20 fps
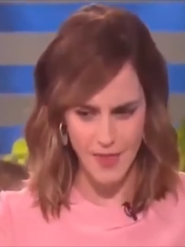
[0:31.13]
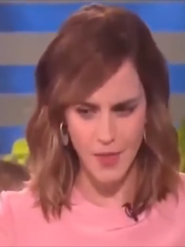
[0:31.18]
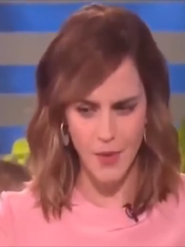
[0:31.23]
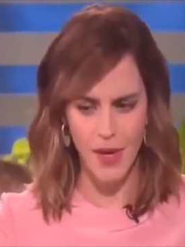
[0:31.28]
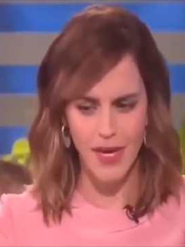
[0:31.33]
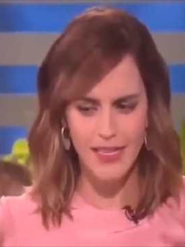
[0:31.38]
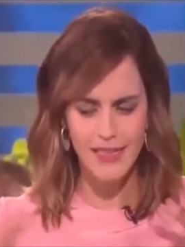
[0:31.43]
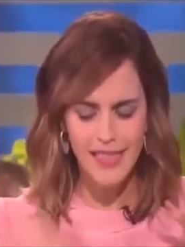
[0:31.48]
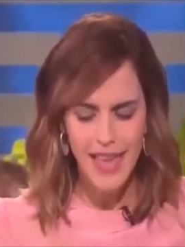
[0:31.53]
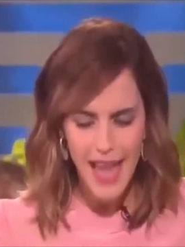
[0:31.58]
So
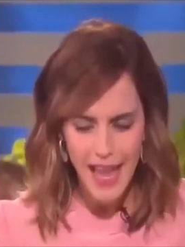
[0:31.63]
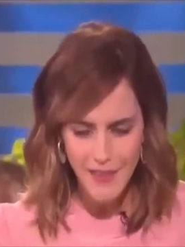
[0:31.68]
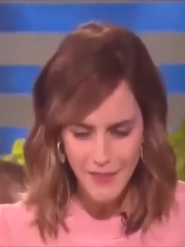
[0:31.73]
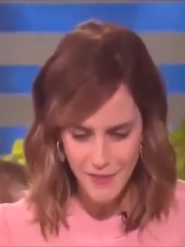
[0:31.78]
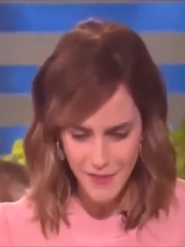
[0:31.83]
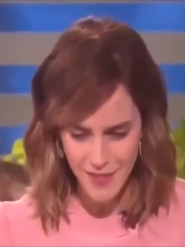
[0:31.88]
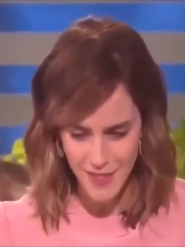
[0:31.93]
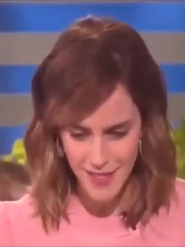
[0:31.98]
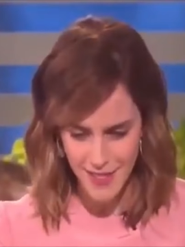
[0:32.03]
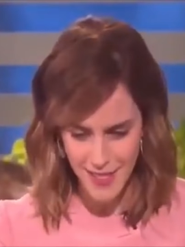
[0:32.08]
I
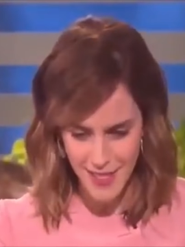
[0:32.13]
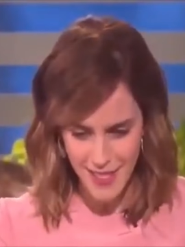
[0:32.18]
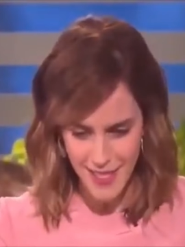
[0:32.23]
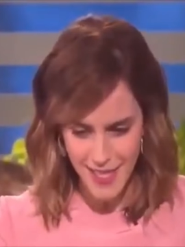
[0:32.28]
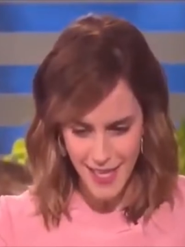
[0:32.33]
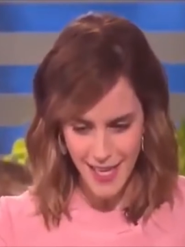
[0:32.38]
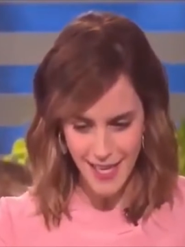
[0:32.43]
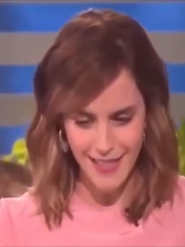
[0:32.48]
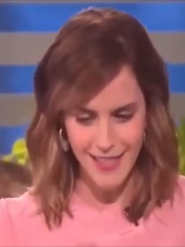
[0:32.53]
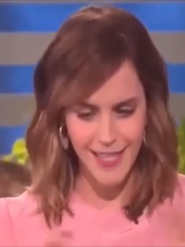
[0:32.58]
left
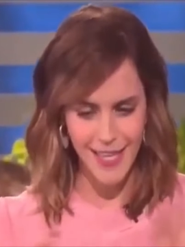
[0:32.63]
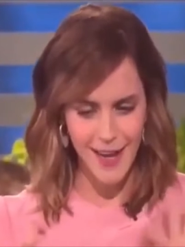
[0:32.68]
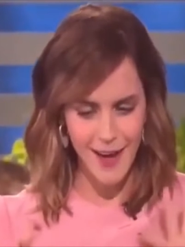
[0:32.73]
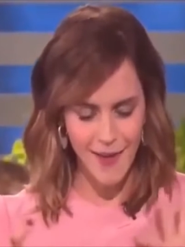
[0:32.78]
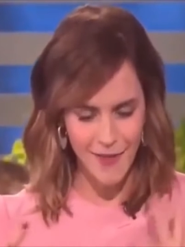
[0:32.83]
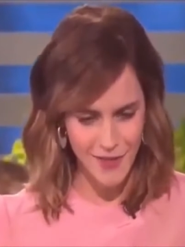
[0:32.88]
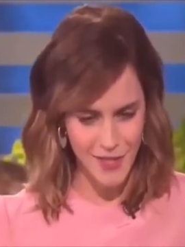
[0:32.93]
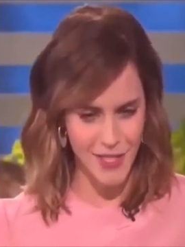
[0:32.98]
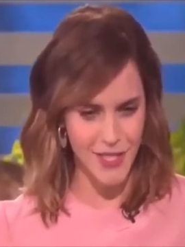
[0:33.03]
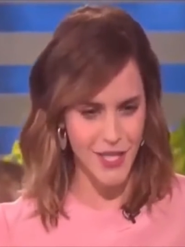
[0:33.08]
in the
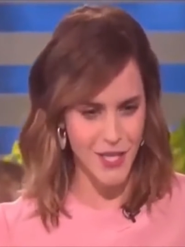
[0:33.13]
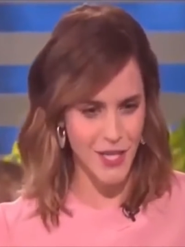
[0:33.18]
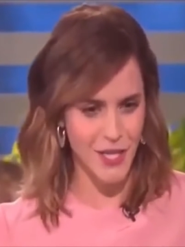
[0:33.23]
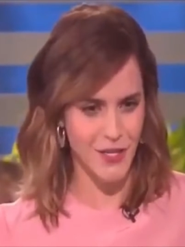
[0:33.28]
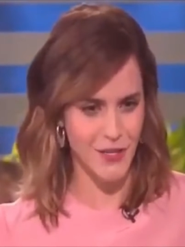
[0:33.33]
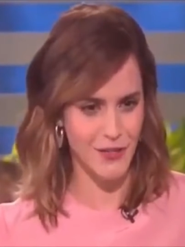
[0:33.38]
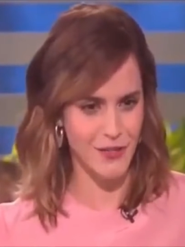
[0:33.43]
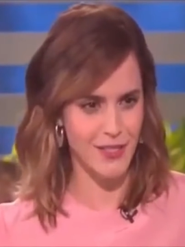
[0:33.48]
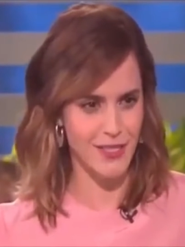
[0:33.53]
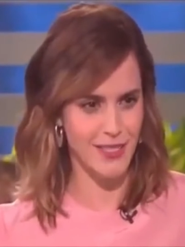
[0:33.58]

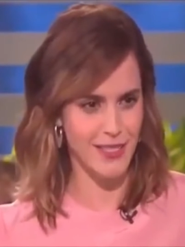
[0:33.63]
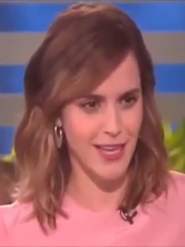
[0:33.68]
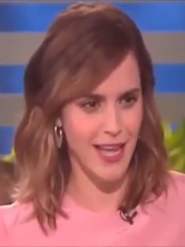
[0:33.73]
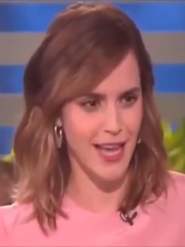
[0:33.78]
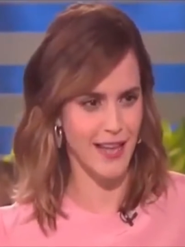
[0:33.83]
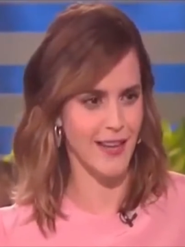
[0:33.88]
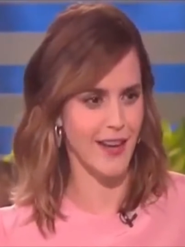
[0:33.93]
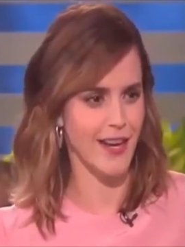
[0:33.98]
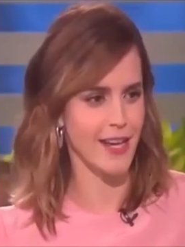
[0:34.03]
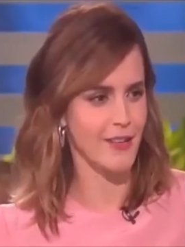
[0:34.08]
afternoon,
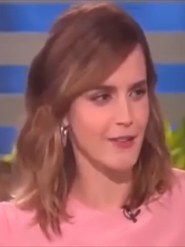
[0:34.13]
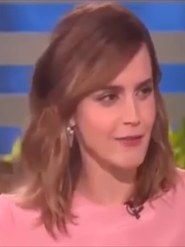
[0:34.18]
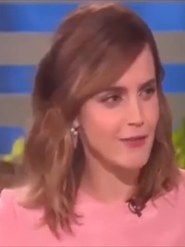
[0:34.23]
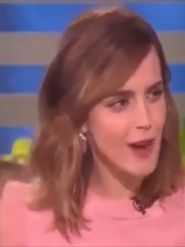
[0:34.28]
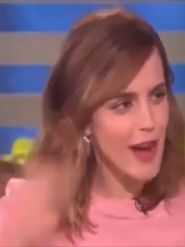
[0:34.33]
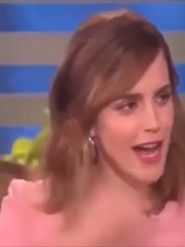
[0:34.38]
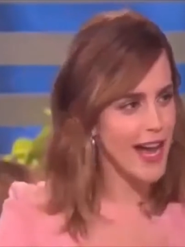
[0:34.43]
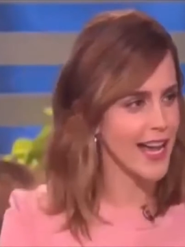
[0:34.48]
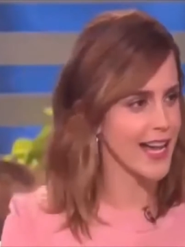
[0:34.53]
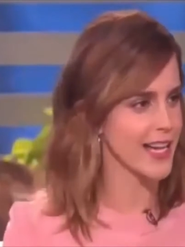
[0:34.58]
and I
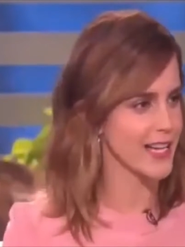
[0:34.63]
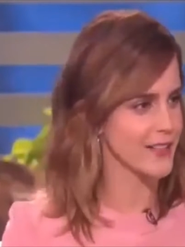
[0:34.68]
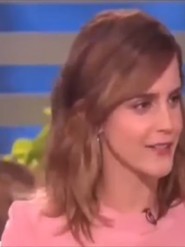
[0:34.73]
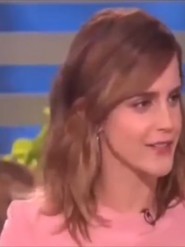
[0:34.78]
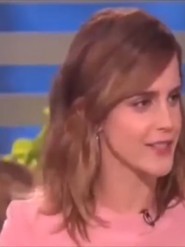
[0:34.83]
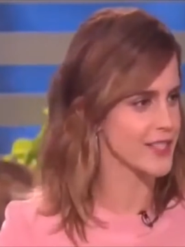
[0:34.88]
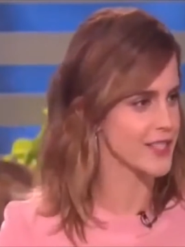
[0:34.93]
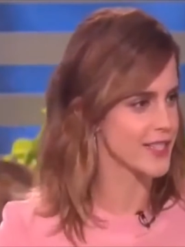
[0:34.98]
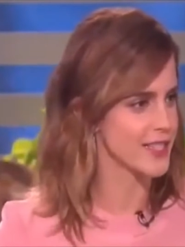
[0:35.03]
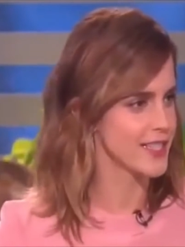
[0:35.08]

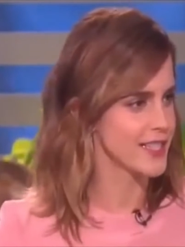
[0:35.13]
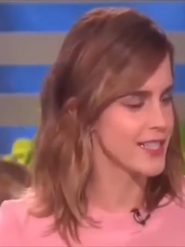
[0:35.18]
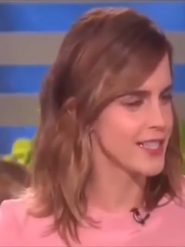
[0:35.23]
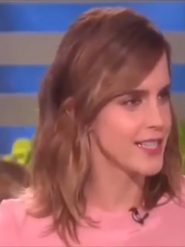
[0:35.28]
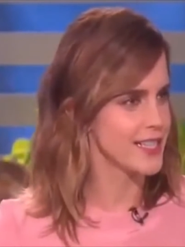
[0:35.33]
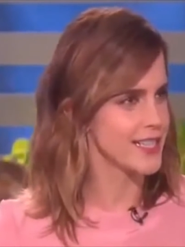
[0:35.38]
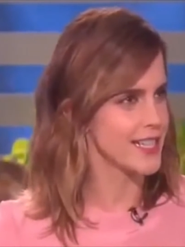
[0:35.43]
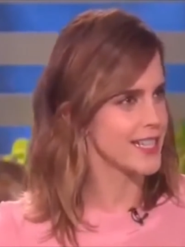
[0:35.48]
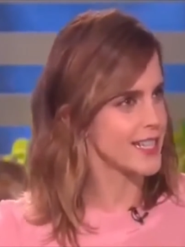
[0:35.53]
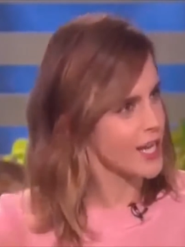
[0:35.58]
arrived,
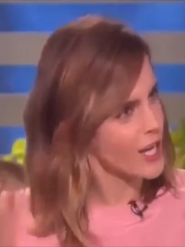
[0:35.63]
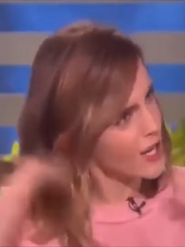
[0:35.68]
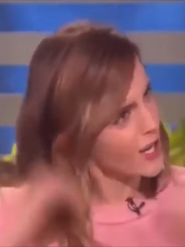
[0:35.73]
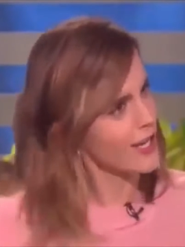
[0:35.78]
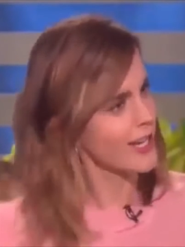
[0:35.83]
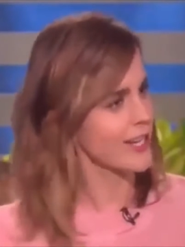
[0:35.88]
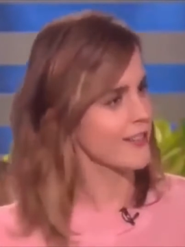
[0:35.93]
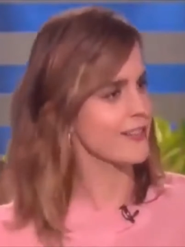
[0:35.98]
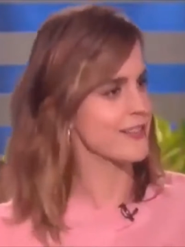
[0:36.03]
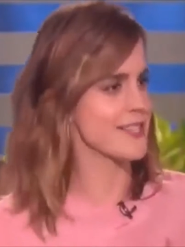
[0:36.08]
like,
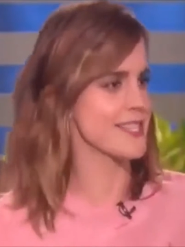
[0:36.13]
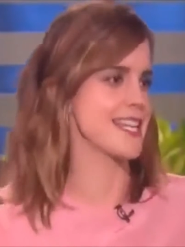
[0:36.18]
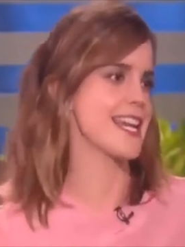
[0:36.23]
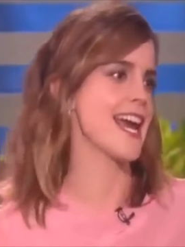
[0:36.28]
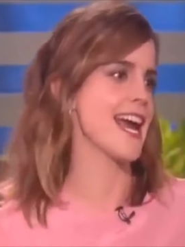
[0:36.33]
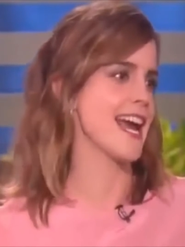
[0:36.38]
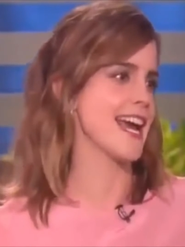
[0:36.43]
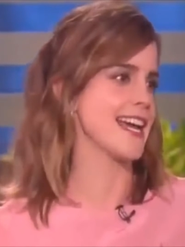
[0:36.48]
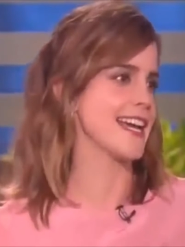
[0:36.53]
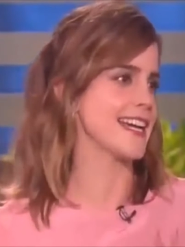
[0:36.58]
earlier in the
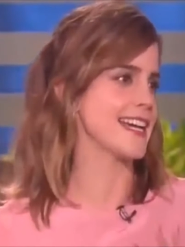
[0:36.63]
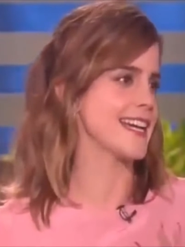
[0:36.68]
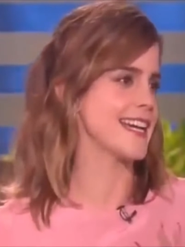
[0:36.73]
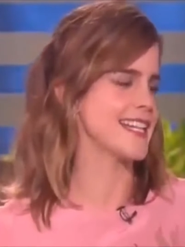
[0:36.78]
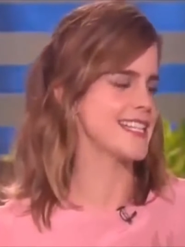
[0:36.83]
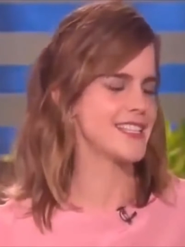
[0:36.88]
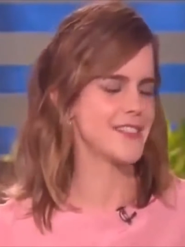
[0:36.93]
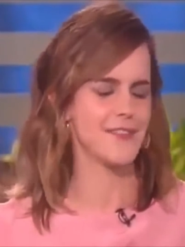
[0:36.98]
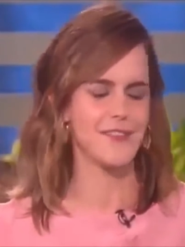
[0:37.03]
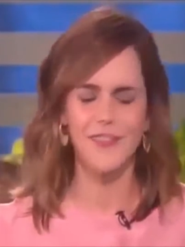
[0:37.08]
day.
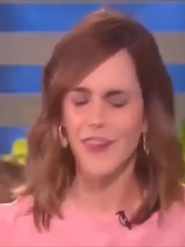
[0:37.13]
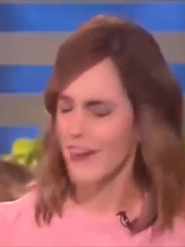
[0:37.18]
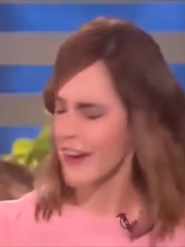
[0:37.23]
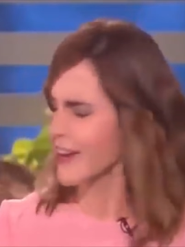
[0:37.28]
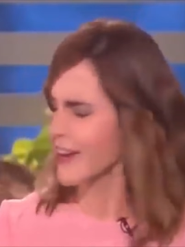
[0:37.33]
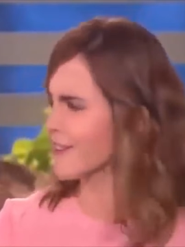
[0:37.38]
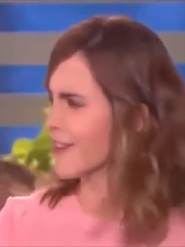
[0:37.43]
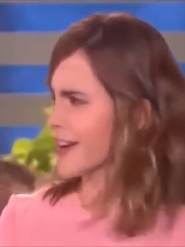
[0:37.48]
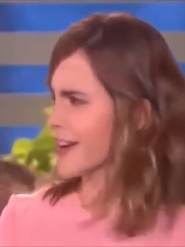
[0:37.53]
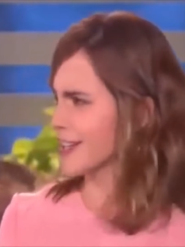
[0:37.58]
It's
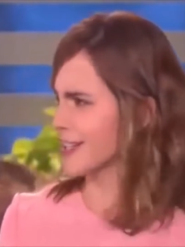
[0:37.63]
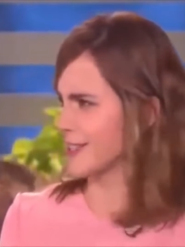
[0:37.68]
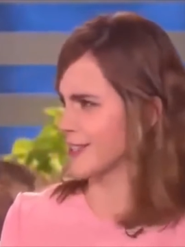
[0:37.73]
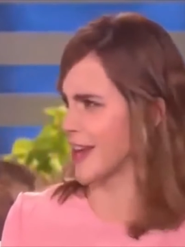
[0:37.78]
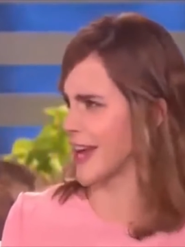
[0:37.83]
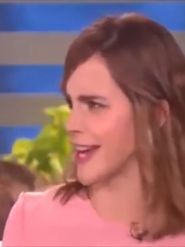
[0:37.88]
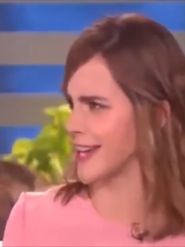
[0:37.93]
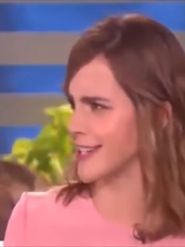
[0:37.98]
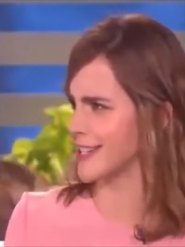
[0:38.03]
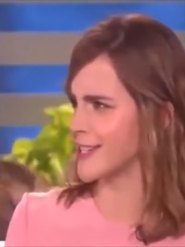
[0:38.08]
very, very
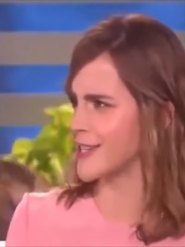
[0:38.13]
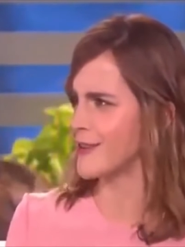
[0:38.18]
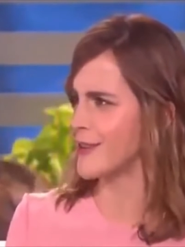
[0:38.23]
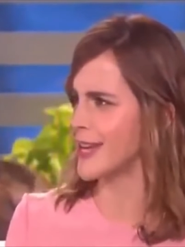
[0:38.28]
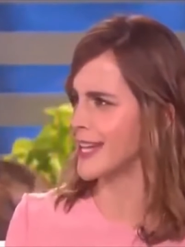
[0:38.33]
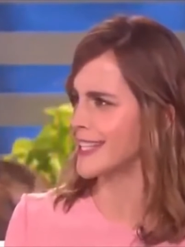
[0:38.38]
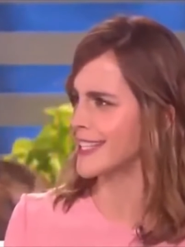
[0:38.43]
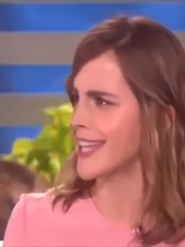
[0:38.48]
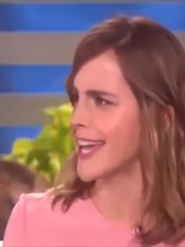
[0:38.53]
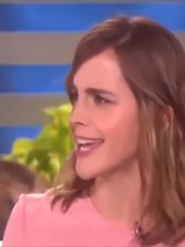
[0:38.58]
strange.
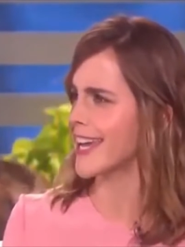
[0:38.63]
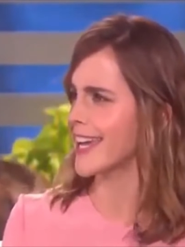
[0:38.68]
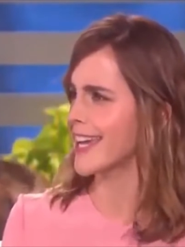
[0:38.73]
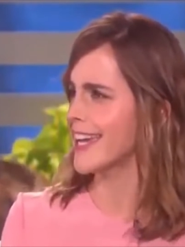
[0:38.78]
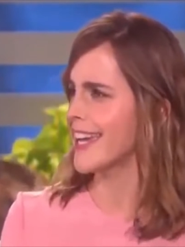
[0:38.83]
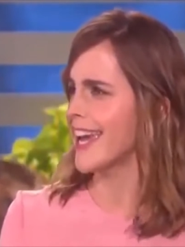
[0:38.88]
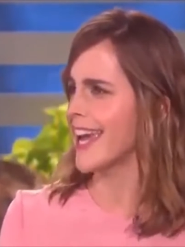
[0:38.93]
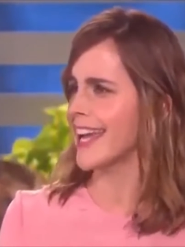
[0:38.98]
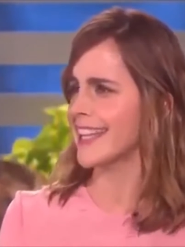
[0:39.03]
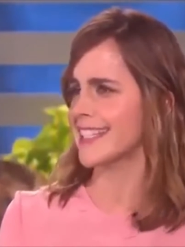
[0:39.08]

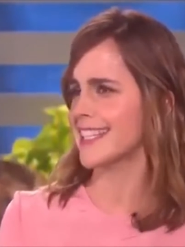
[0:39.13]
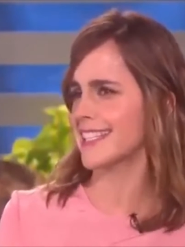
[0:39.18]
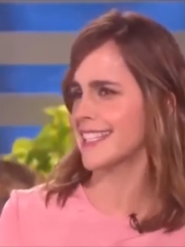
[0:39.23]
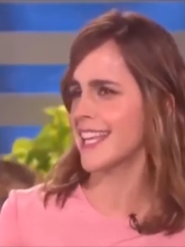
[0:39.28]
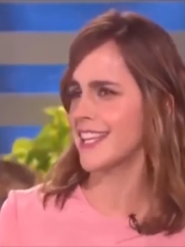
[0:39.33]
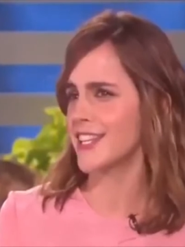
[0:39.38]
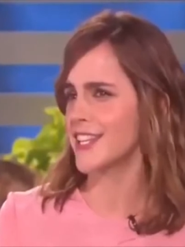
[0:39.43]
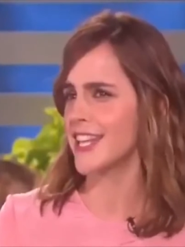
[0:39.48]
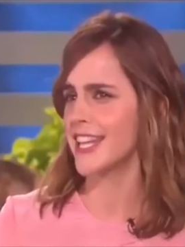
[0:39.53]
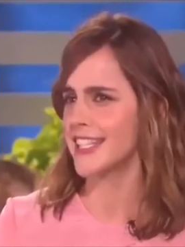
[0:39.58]
It's
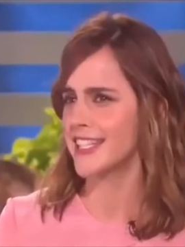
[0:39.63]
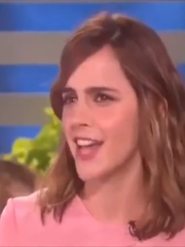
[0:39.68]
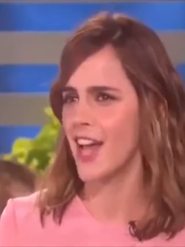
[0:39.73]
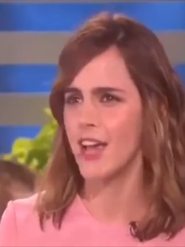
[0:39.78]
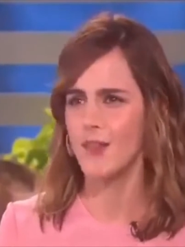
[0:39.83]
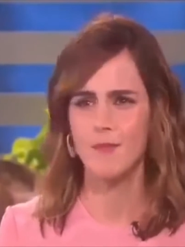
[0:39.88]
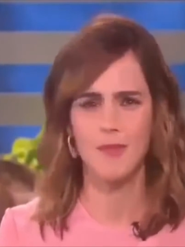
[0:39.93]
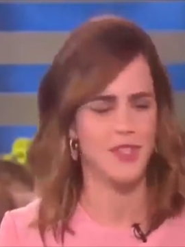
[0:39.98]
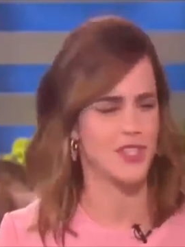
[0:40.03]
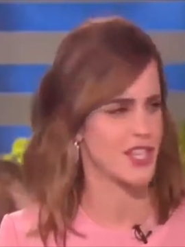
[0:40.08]
essentially a
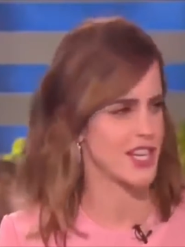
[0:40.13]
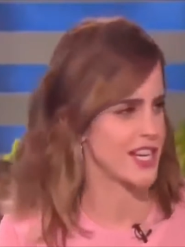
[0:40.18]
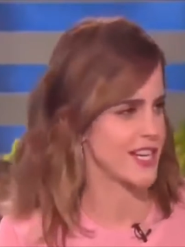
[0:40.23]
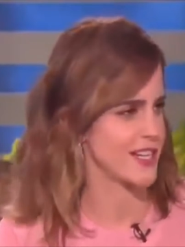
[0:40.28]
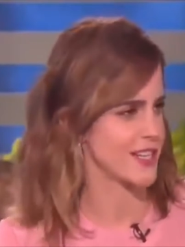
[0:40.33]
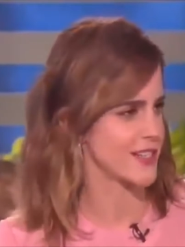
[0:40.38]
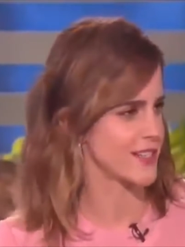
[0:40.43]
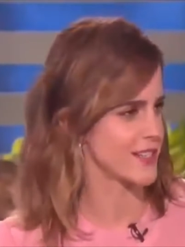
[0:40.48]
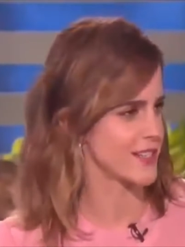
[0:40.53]
time machine.